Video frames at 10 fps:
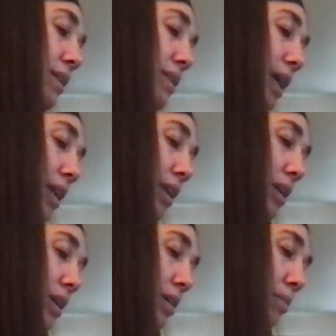said.
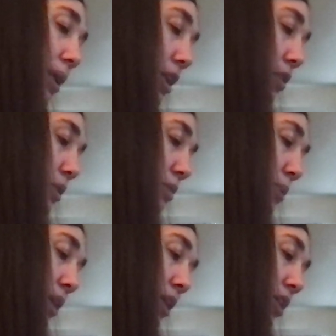"Peter was
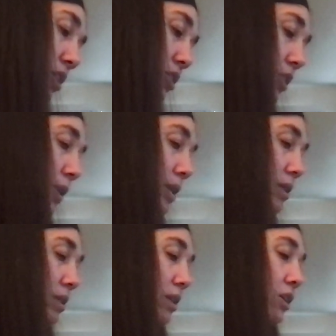bringing her to
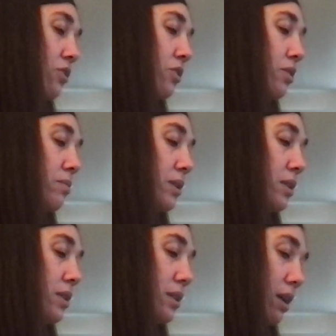us." He threw
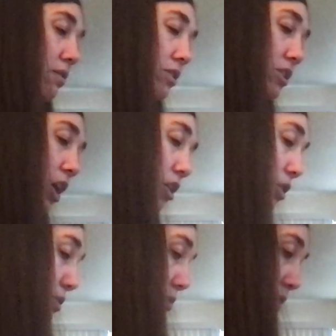himself
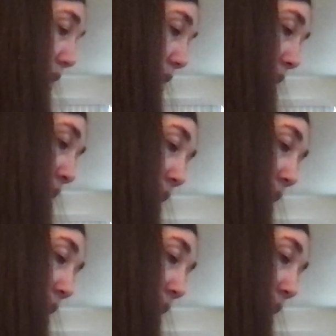sorrowfully